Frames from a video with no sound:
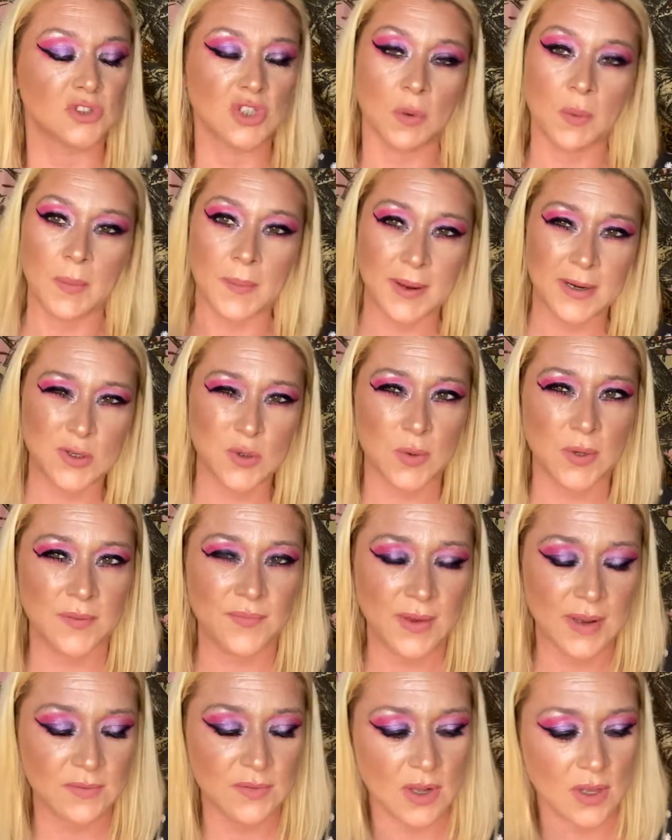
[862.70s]
paid
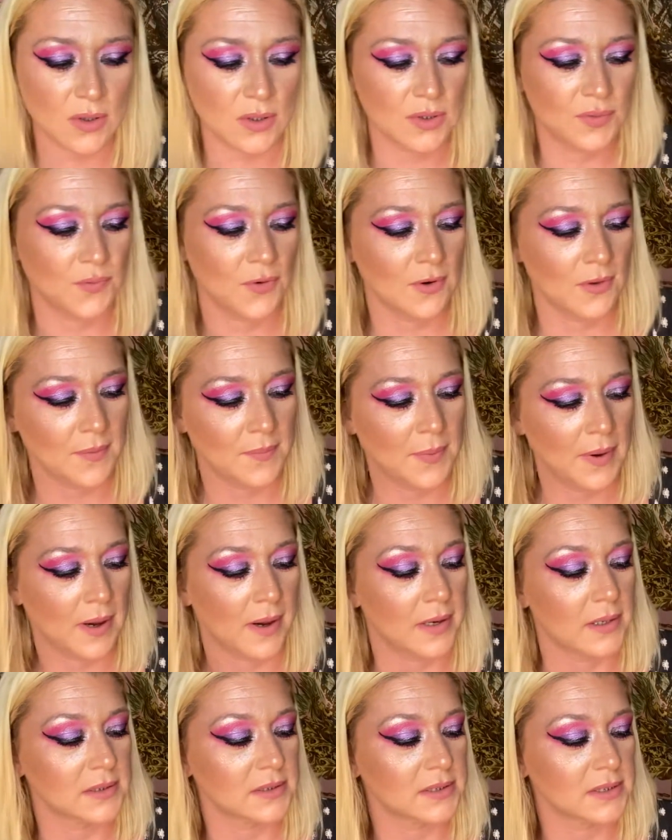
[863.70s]
$25 for the
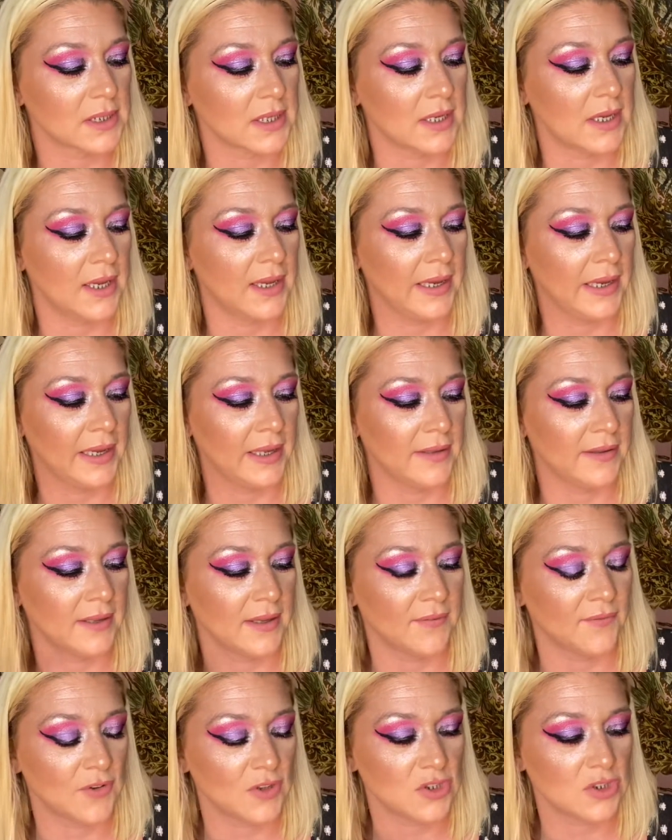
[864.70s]
box, and the
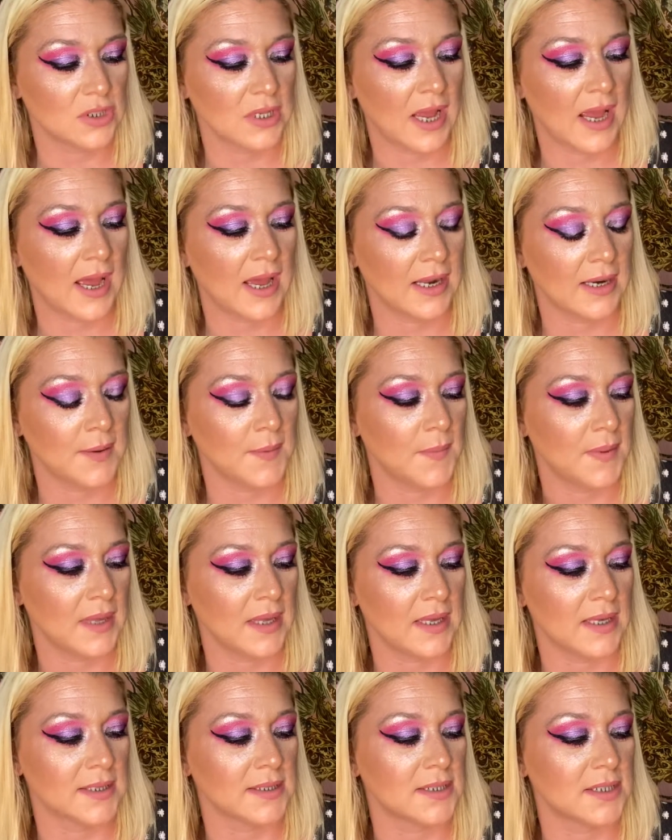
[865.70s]
first item
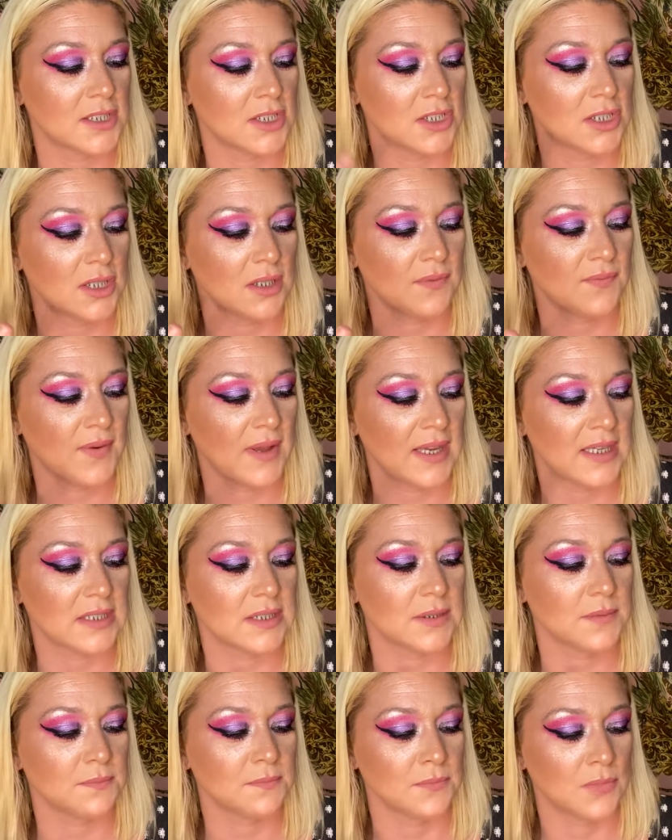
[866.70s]
is the Too
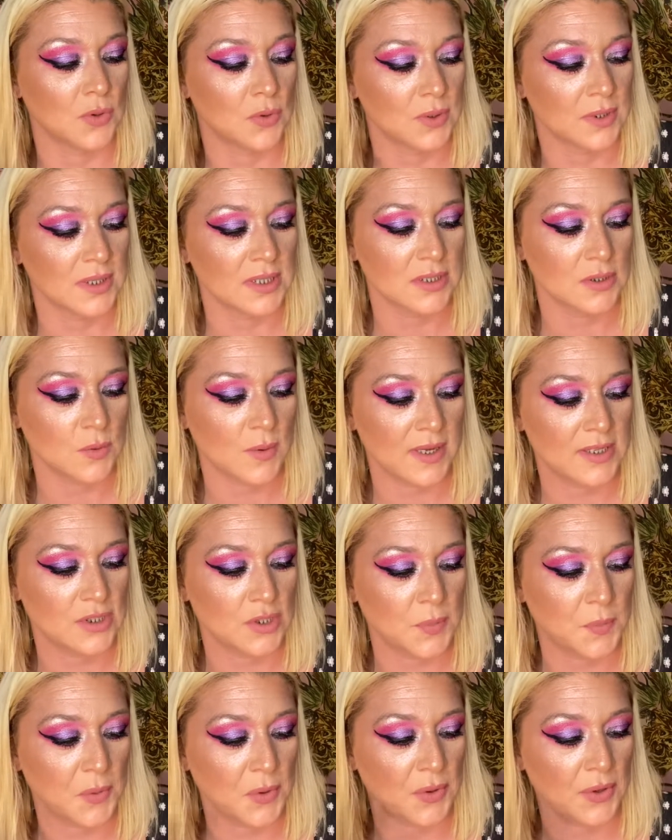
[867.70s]
Faced Born This Way
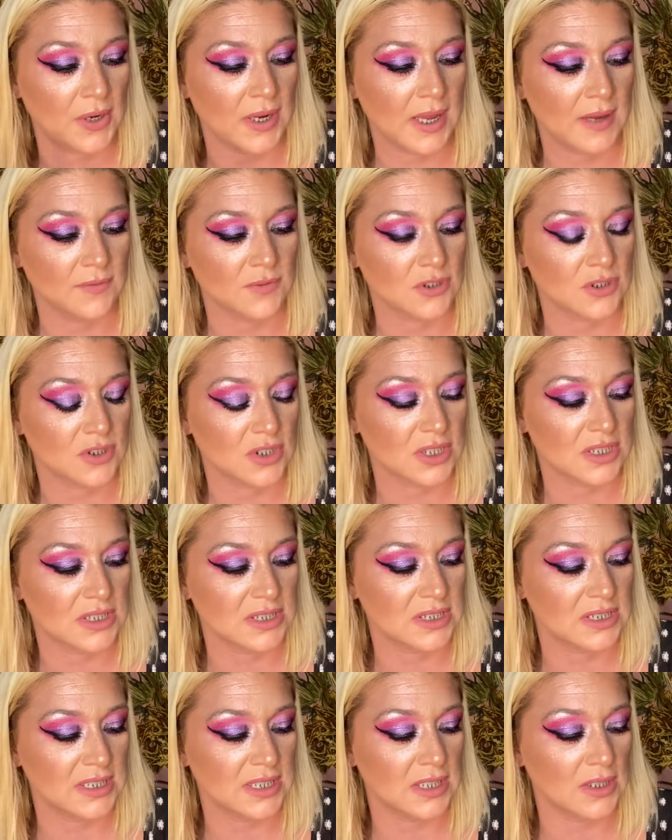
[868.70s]
Super Covers
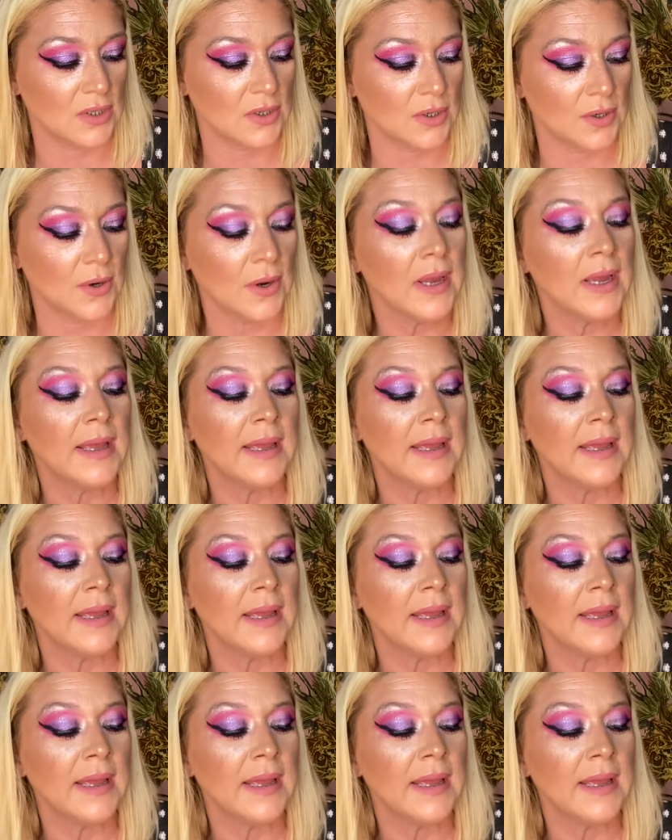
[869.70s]
Concealer.